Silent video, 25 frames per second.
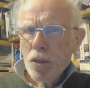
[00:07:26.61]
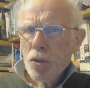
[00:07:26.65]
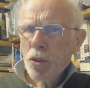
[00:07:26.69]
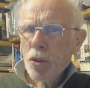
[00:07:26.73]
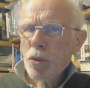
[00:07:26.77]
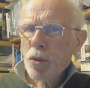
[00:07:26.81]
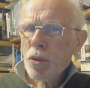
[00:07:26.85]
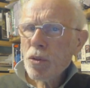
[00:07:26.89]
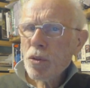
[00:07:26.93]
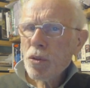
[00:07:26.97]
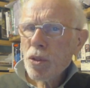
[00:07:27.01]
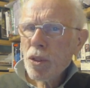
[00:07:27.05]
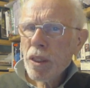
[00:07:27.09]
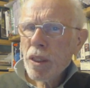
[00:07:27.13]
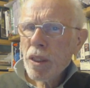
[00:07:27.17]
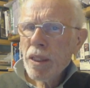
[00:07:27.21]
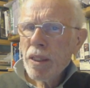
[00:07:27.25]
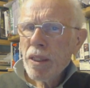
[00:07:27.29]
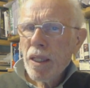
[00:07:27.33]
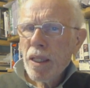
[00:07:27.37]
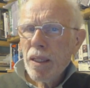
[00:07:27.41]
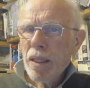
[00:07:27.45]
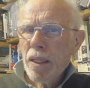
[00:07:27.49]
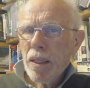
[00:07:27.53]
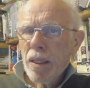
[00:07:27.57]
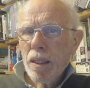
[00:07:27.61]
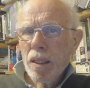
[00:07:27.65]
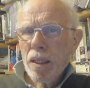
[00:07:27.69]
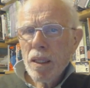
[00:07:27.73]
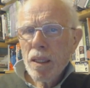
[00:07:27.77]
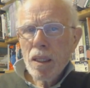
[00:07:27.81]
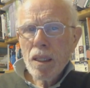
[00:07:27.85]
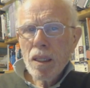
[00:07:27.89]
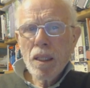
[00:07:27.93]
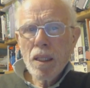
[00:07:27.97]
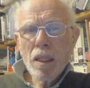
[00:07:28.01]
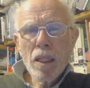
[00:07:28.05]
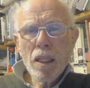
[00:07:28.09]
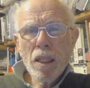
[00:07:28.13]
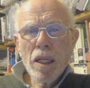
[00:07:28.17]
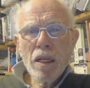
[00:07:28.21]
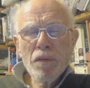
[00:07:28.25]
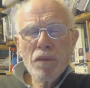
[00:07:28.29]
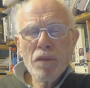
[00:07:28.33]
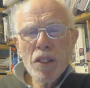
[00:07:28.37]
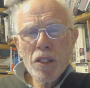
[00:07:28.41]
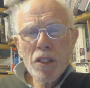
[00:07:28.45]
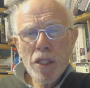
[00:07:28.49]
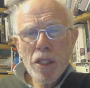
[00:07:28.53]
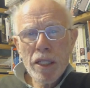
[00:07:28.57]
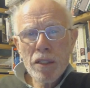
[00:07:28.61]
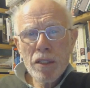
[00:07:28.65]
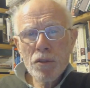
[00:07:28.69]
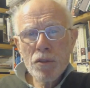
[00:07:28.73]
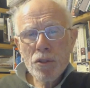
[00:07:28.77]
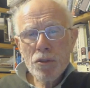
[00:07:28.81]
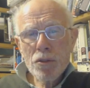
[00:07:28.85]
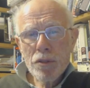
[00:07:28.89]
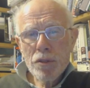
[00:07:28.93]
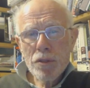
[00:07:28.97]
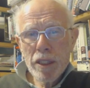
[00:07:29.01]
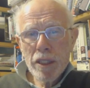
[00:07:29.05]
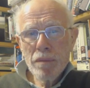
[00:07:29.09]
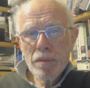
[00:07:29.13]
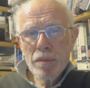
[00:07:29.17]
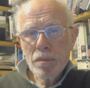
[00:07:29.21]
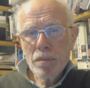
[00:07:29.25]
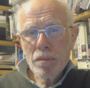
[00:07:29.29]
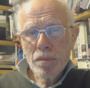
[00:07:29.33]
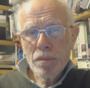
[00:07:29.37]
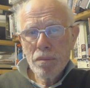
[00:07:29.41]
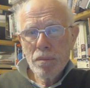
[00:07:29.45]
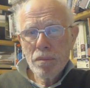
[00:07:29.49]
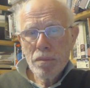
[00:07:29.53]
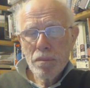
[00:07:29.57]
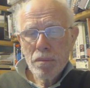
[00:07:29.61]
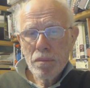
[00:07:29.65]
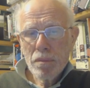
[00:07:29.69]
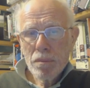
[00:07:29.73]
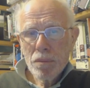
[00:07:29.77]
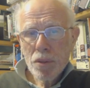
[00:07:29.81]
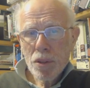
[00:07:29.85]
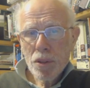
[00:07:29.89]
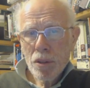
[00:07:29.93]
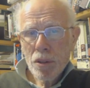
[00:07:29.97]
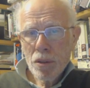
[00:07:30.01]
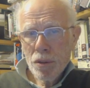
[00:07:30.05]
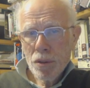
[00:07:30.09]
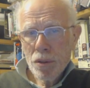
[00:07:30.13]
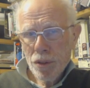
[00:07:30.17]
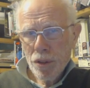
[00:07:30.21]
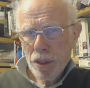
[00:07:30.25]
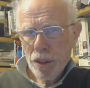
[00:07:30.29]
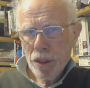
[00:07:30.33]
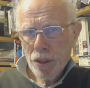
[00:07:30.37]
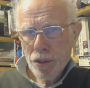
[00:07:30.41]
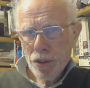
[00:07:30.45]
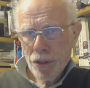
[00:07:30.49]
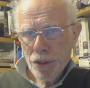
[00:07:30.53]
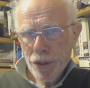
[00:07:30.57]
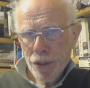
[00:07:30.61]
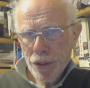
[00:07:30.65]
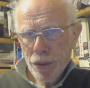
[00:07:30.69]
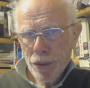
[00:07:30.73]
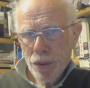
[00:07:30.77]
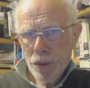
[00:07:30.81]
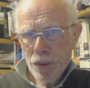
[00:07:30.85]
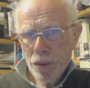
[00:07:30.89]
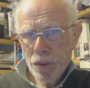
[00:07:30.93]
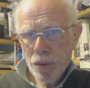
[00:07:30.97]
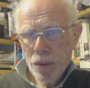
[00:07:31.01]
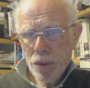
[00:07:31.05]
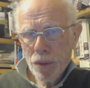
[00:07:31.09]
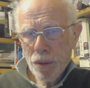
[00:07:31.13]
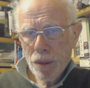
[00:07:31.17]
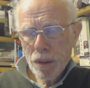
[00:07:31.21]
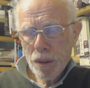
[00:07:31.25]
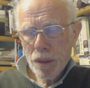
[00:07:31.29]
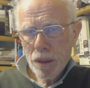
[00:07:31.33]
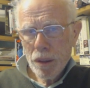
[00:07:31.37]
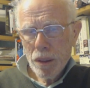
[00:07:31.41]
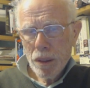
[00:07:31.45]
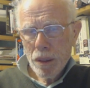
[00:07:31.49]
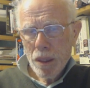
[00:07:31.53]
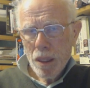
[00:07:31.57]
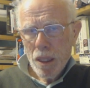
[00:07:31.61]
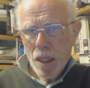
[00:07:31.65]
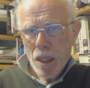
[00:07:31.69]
So you can see, if the downstream solution is used,